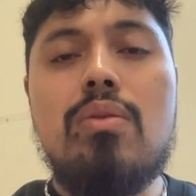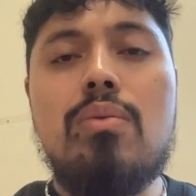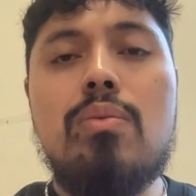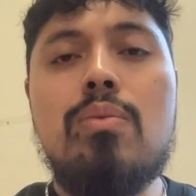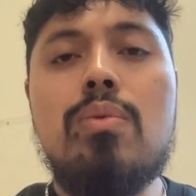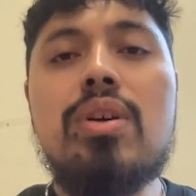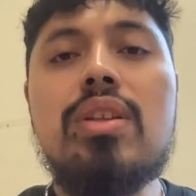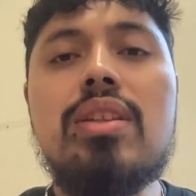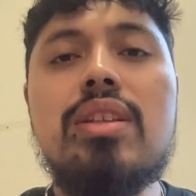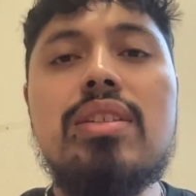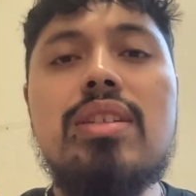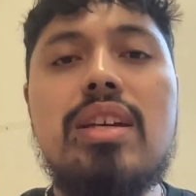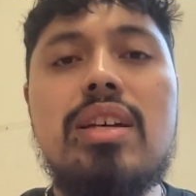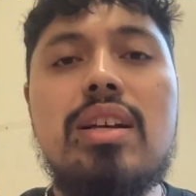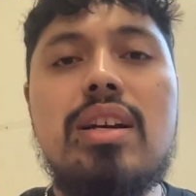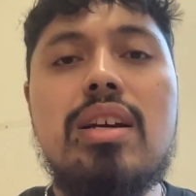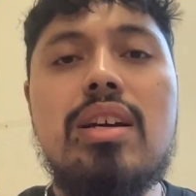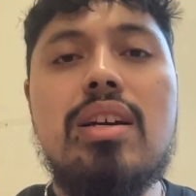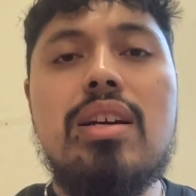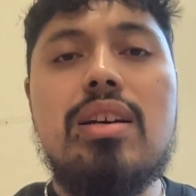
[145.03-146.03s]
What the
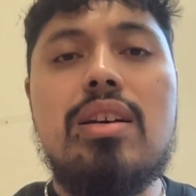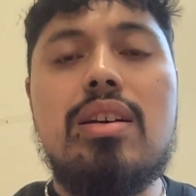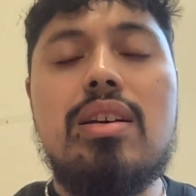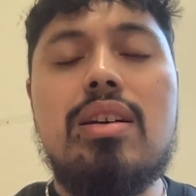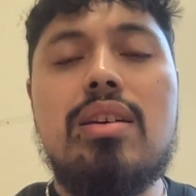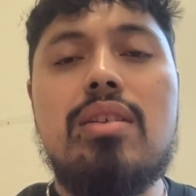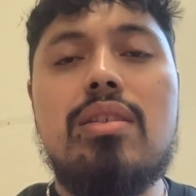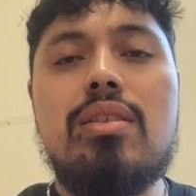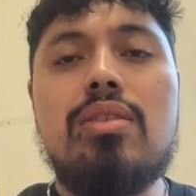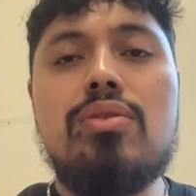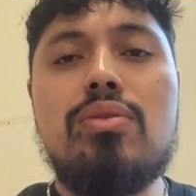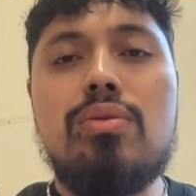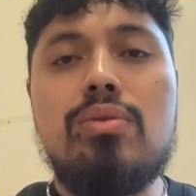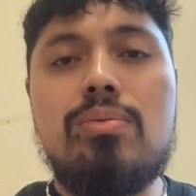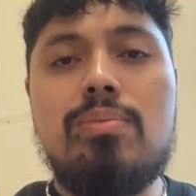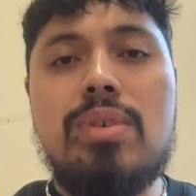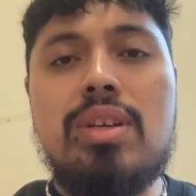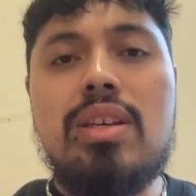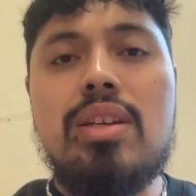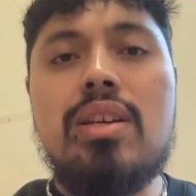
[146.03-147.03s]
data
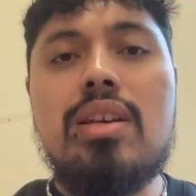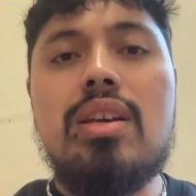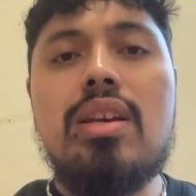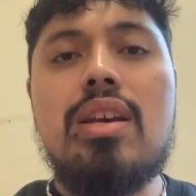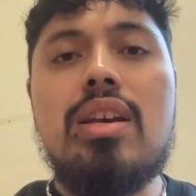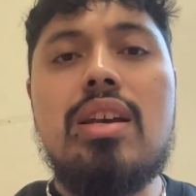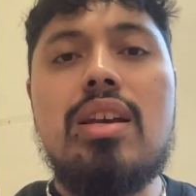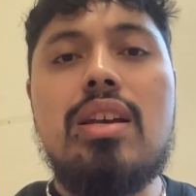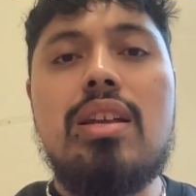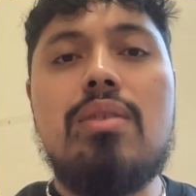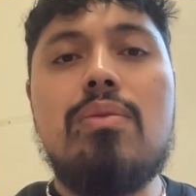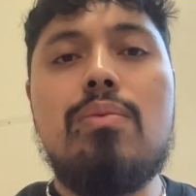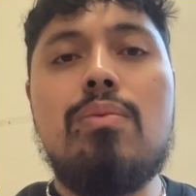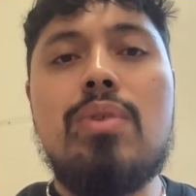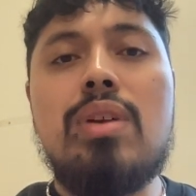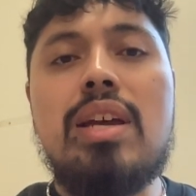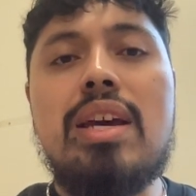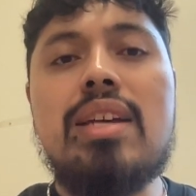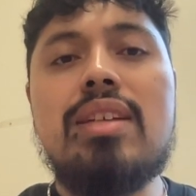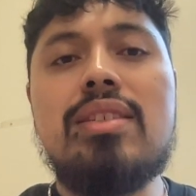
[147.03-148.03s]
told me and
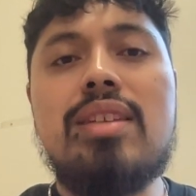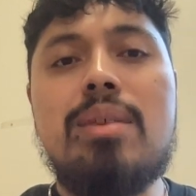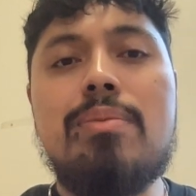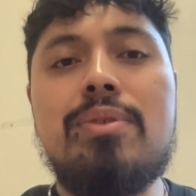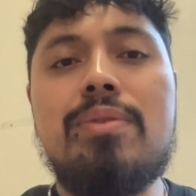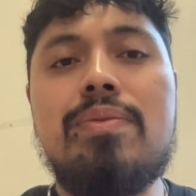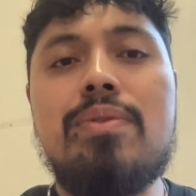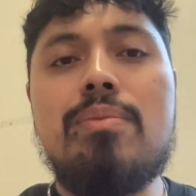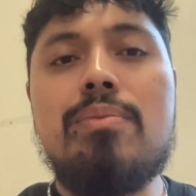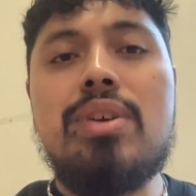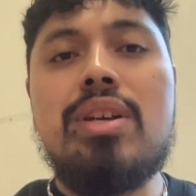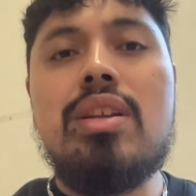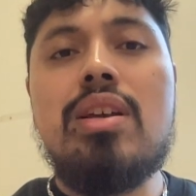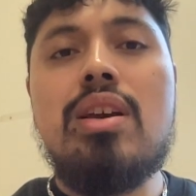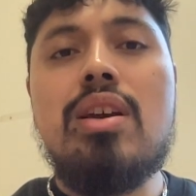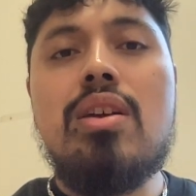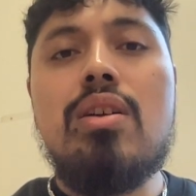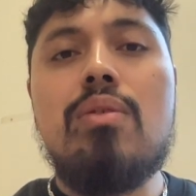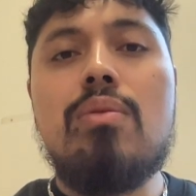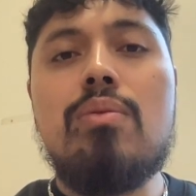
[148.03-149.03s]
what I examined from it
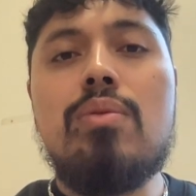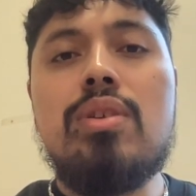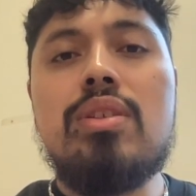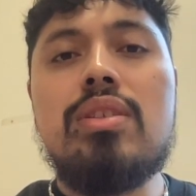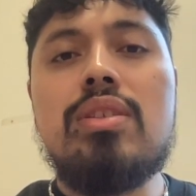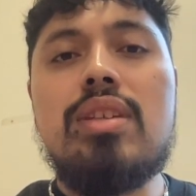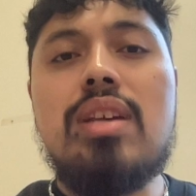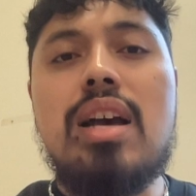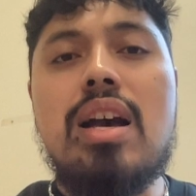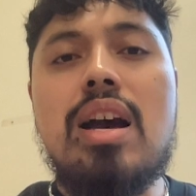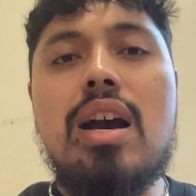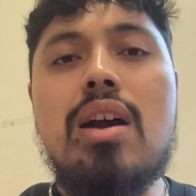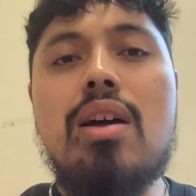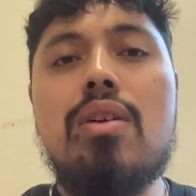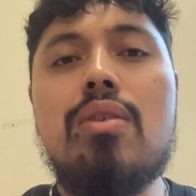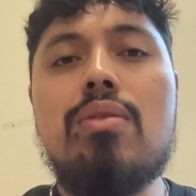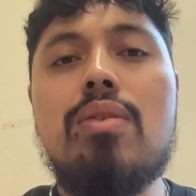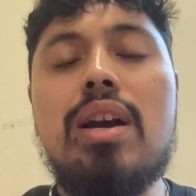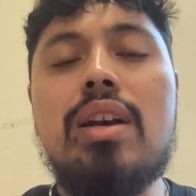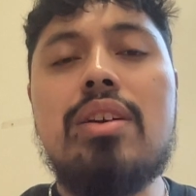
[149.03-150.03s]
was
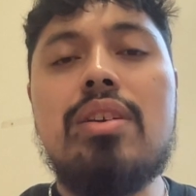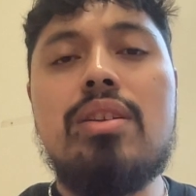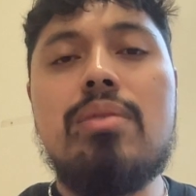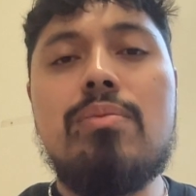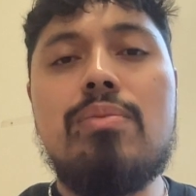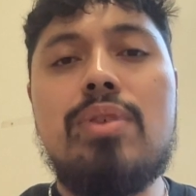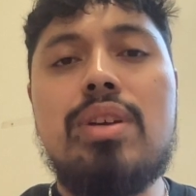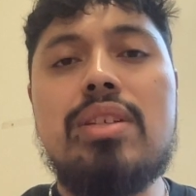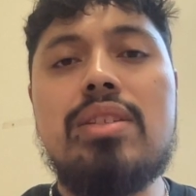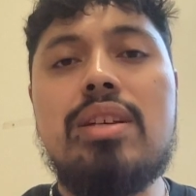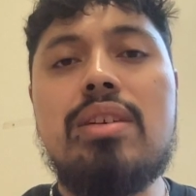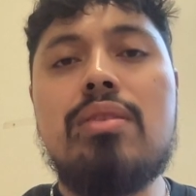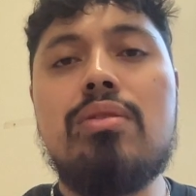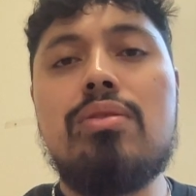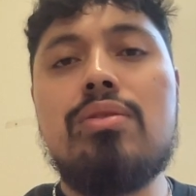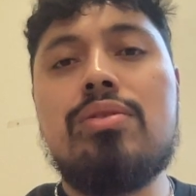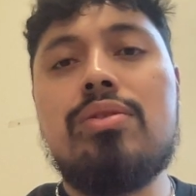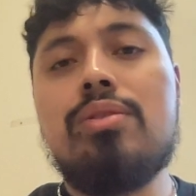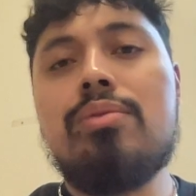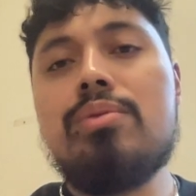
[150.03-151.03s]
how I could embrace a
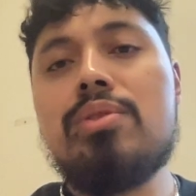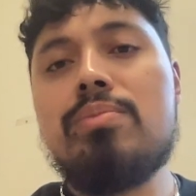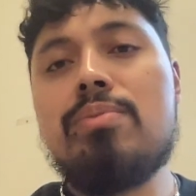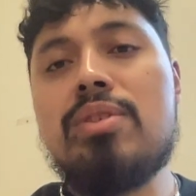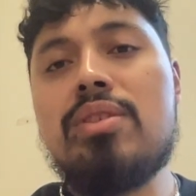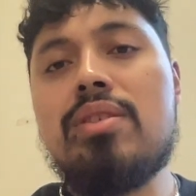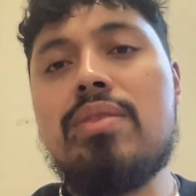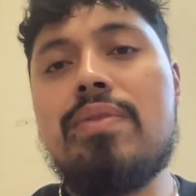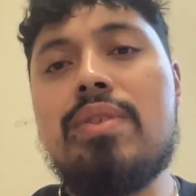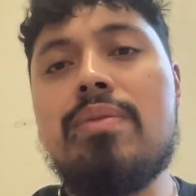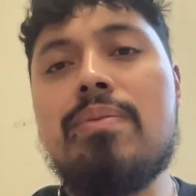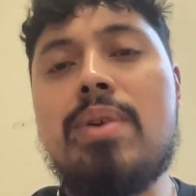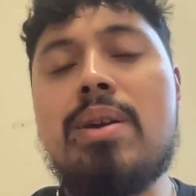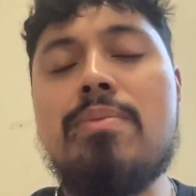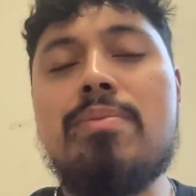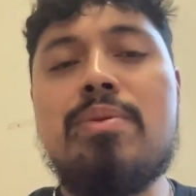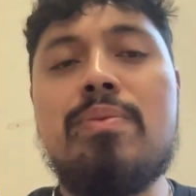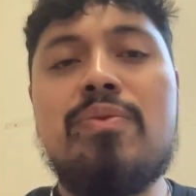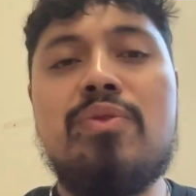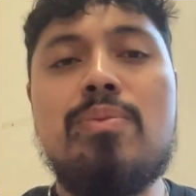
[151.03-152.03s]
culturally responsive
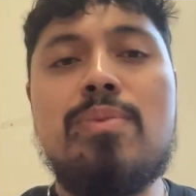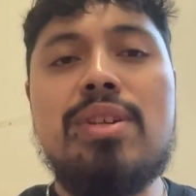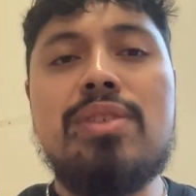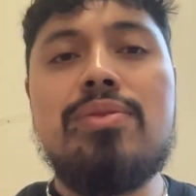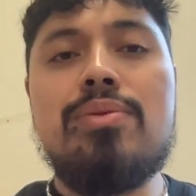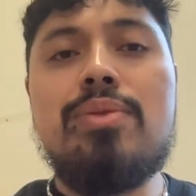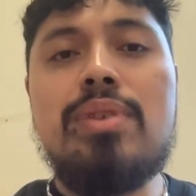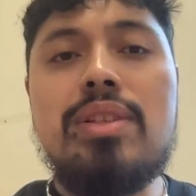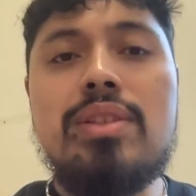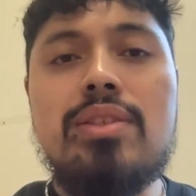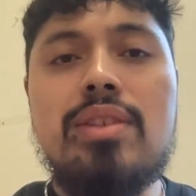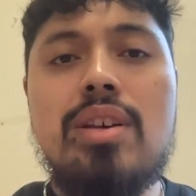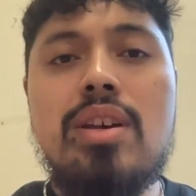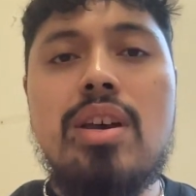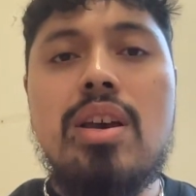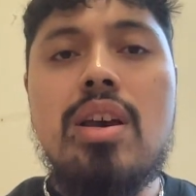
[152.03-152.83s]
environment for my students.